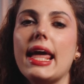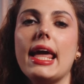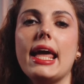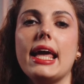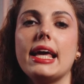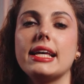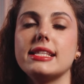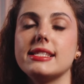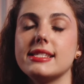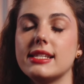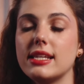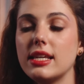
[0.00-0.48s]

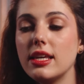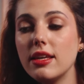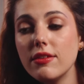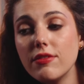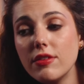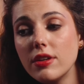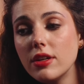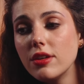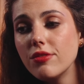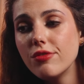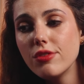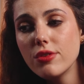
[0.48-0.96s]
And
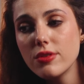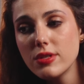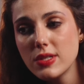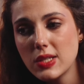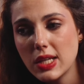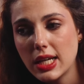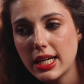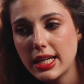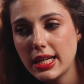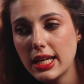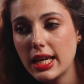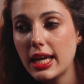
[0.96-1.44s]
even if you
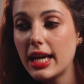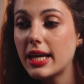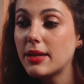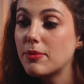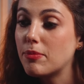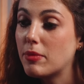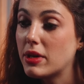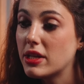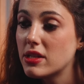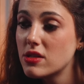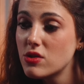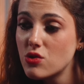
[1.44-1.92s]
study and
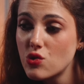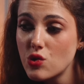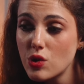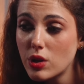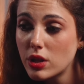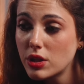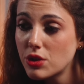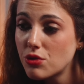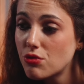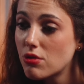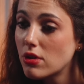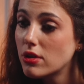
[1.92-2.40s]
manage to
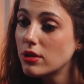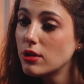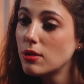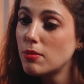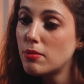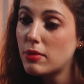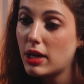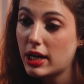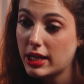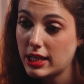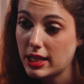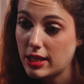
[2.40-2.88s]
control your
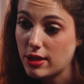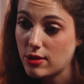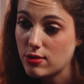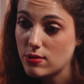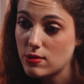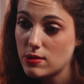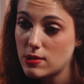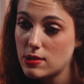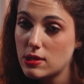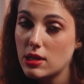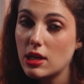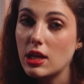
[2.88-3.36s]
money
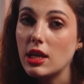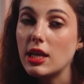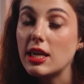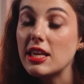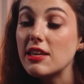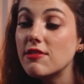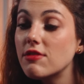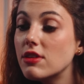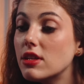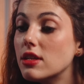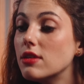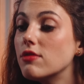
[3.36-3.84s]
use,
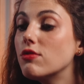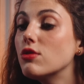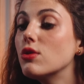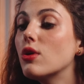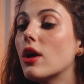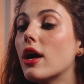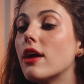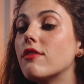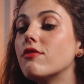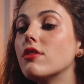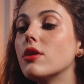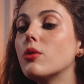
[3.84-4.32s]
even if you
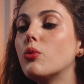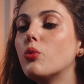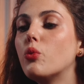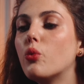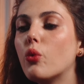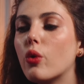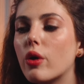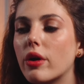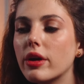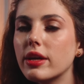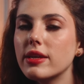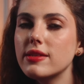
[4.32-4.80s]
have a
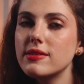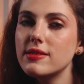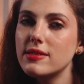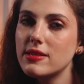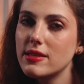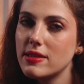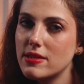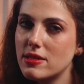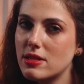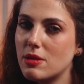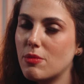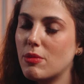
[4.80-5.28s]
working
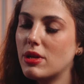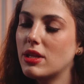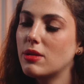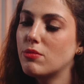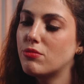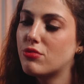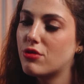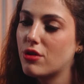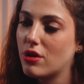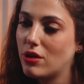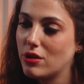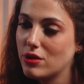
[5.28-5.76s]
system and
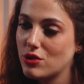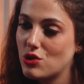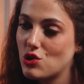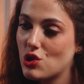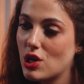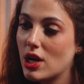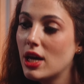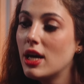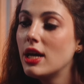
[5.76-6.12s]
approach,